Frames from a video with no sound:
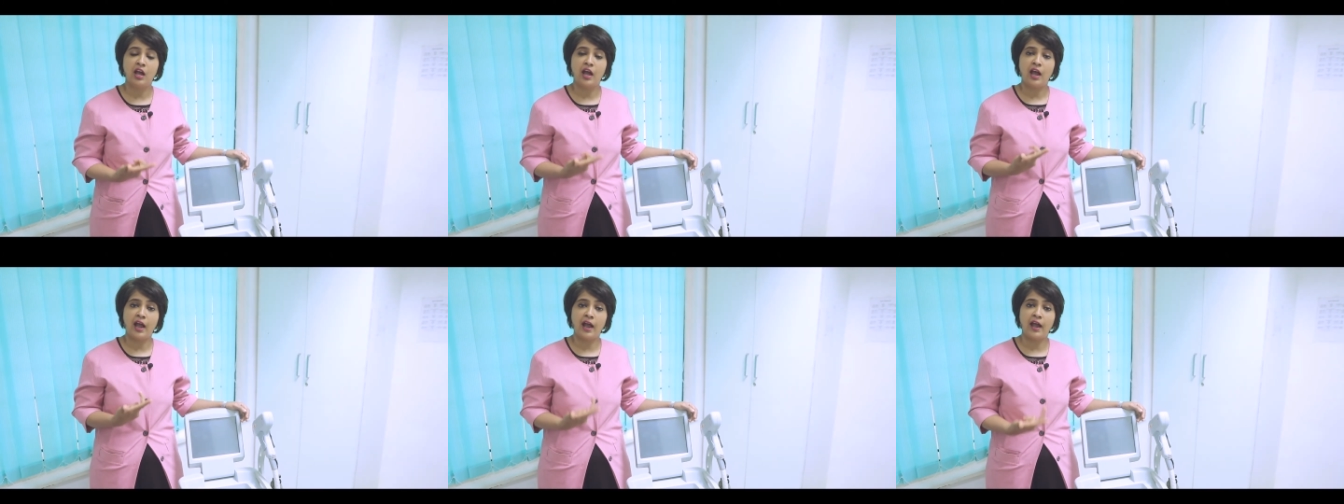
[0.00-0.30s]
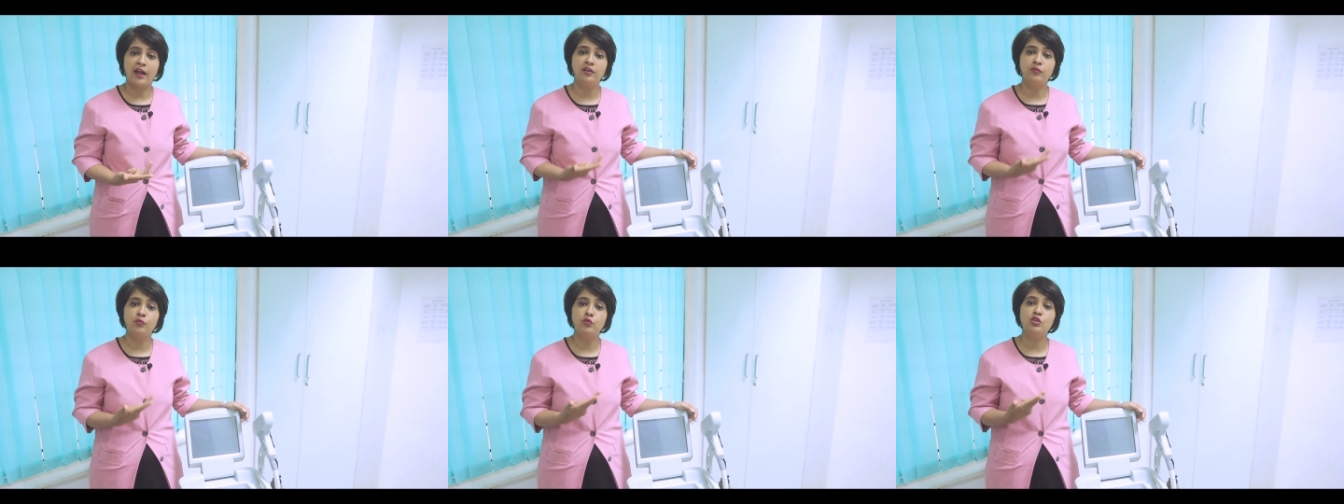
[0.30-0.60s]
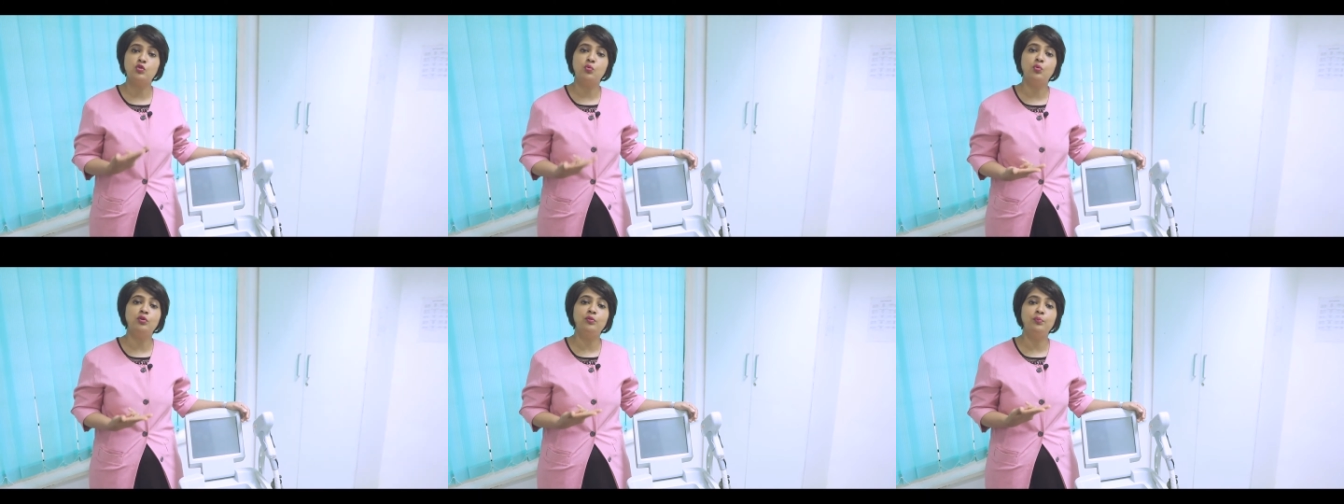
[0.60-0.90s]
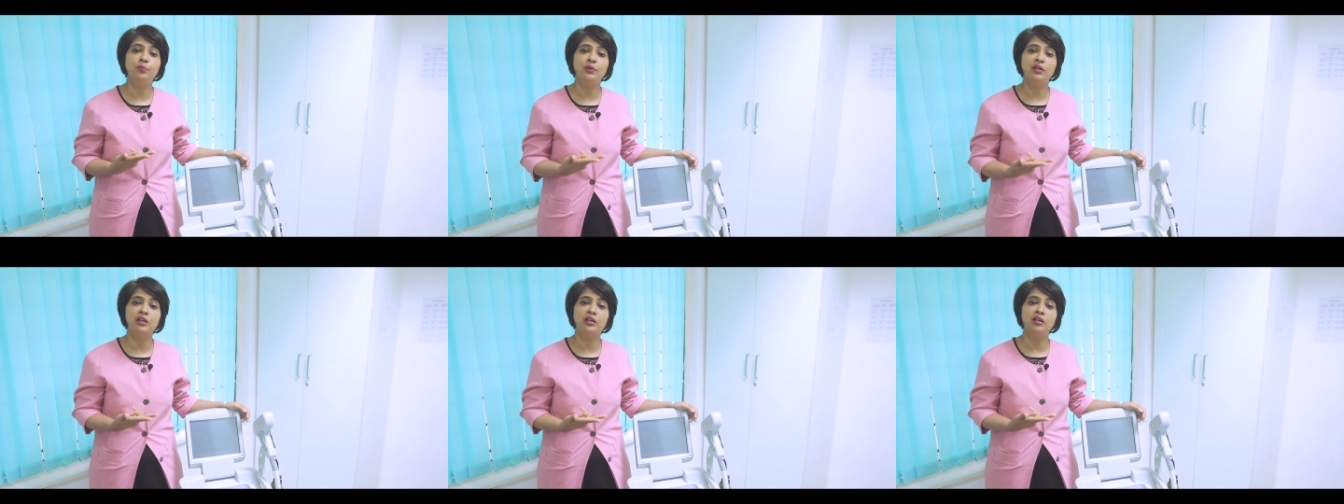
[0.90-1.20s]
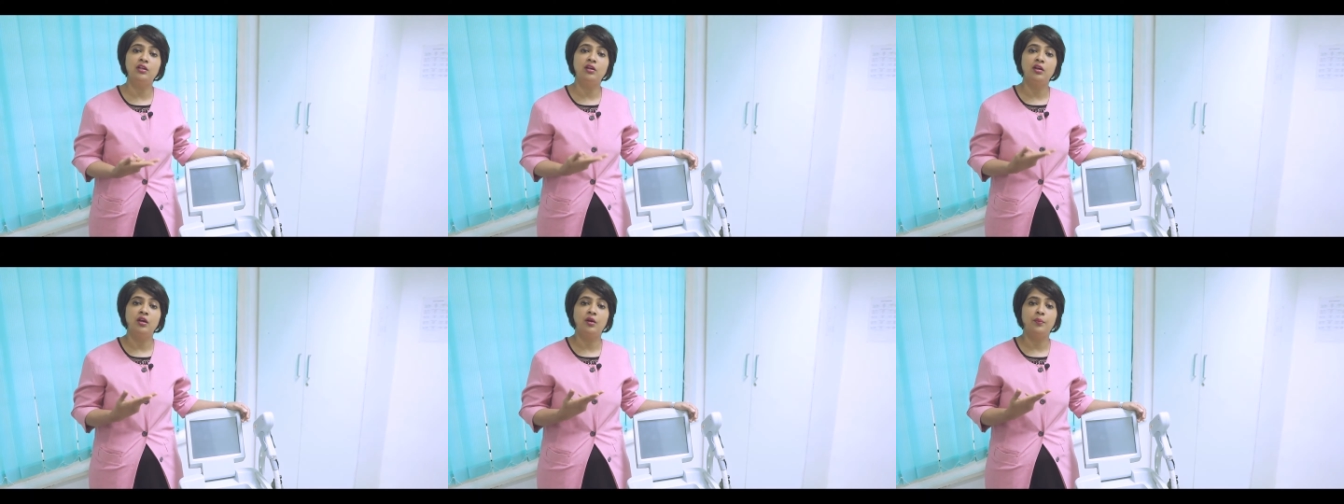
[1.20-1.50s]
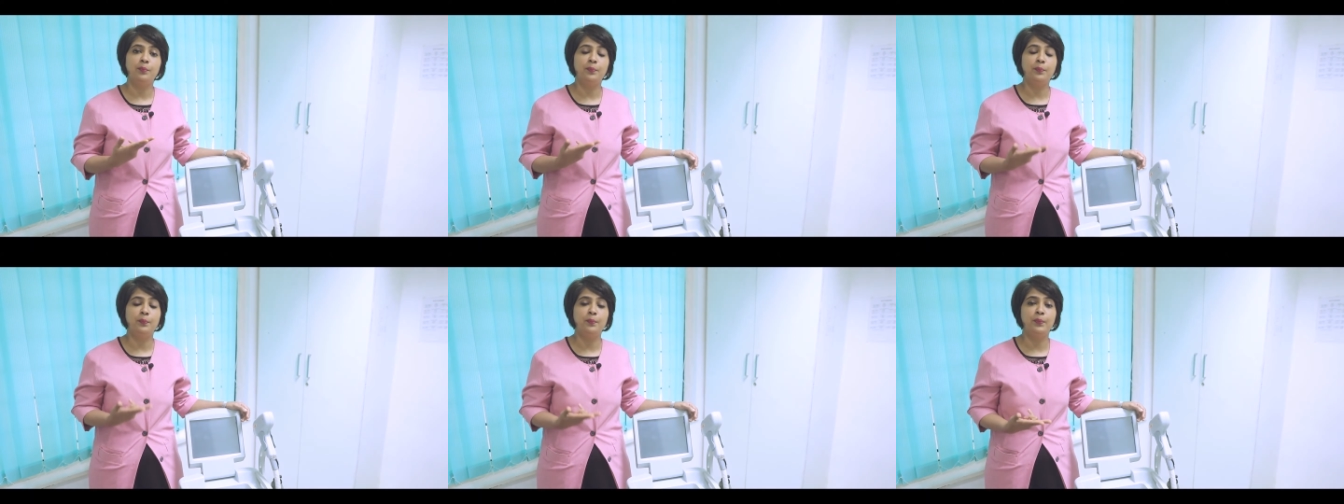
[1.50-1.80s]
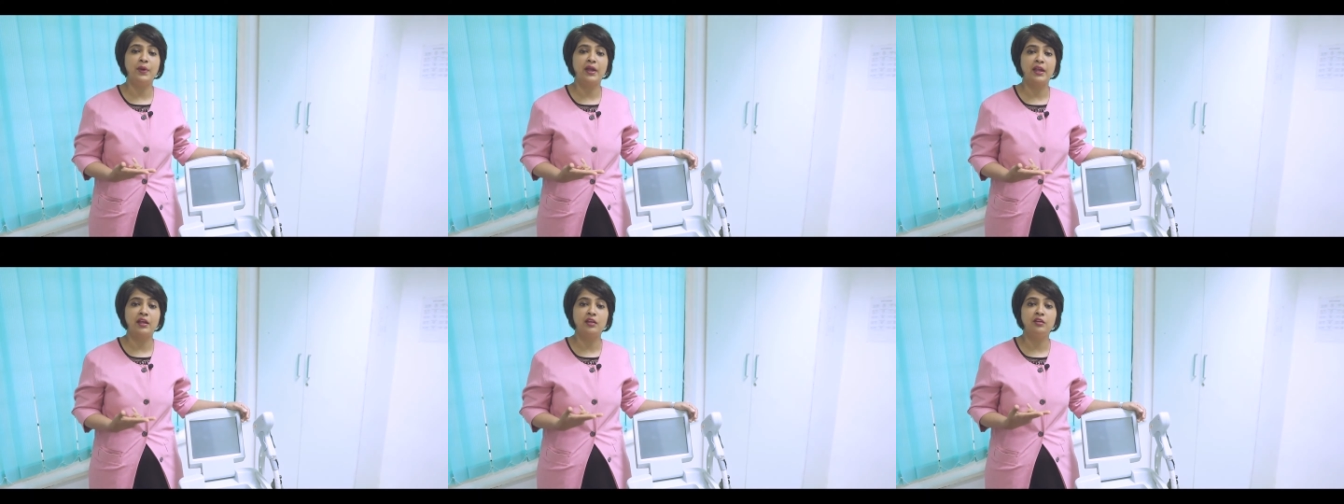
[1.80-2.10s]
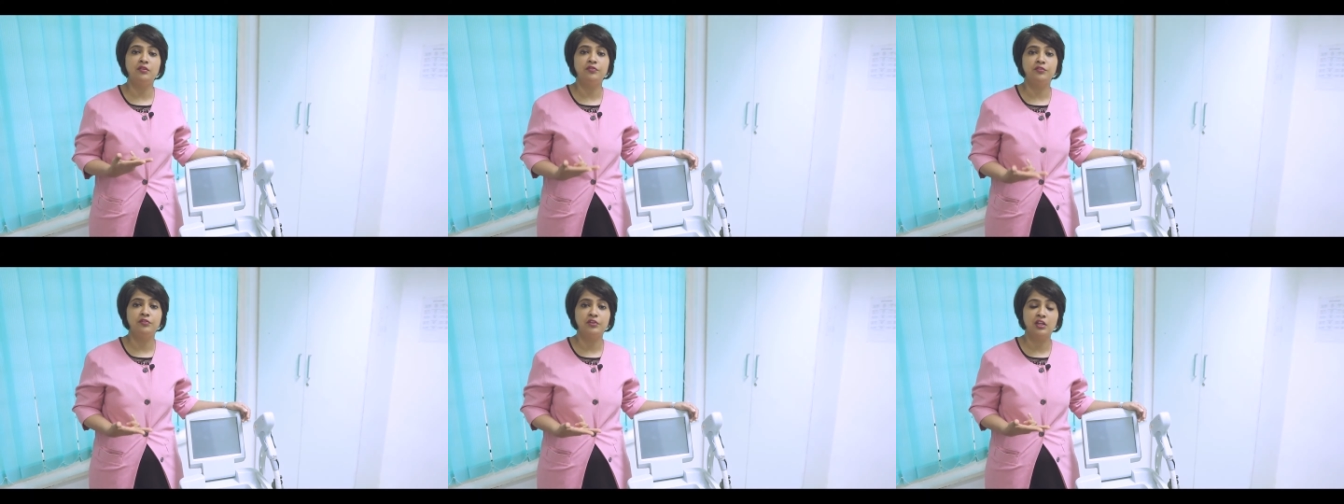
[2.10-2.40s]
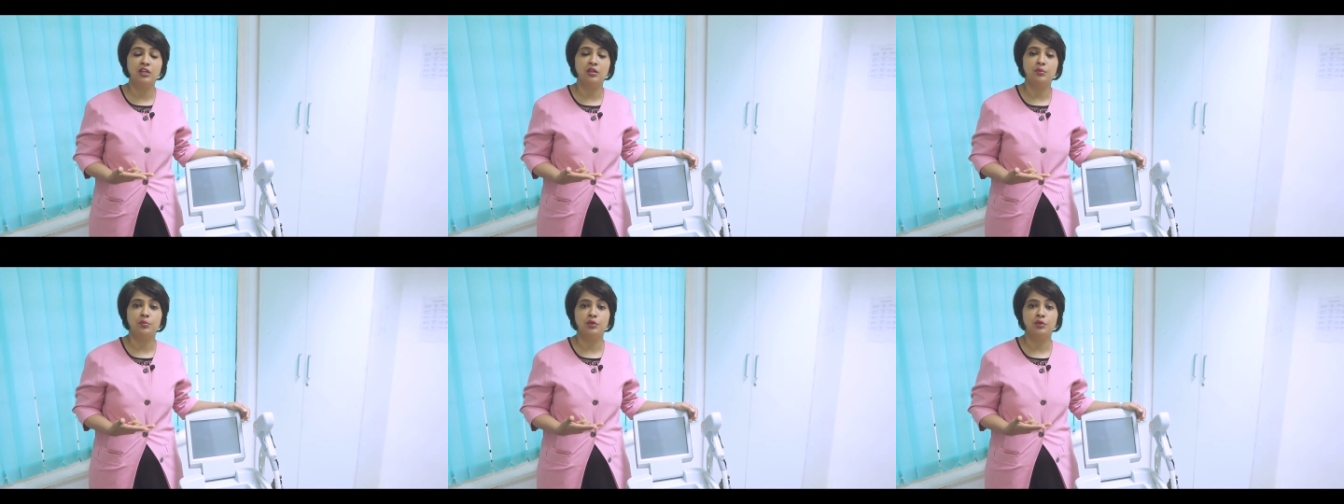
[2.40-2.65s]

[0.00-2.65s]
and which would be pain free,